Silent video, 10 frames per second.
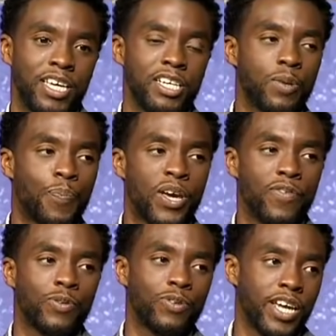These are
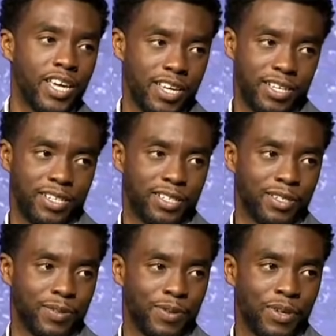pivotal
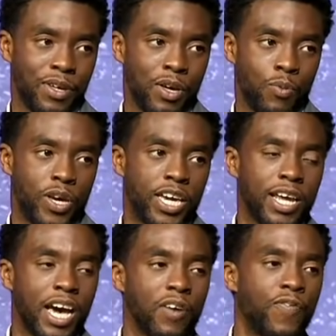days. We
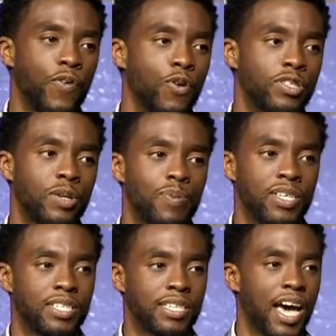cannot afford to
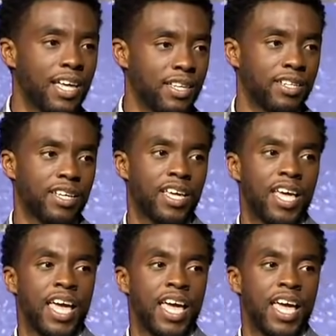be silent